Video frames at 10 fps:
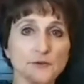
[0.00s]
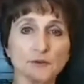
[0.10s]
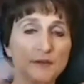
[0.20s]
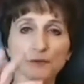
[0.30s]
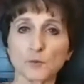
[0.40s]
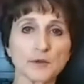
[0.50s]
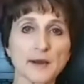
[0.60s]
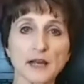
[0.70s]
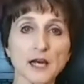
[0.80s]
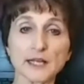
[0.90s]
You don't have to worry
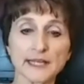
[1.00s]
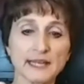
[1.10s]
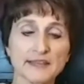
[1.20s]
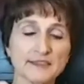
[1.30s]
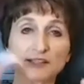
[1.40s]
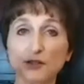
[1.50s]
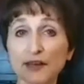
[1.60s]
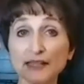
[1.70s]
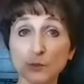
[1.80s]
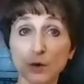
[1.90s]
about cutting anything. So
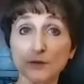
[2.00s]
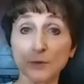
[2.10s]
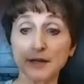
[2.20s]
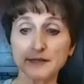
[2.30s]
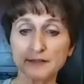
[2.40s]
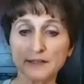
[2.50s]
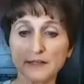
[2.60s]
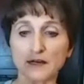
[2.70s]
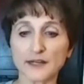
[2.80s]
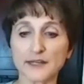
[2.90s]
that's one way,
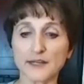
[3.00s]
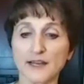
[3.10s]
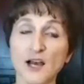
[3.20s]
all right?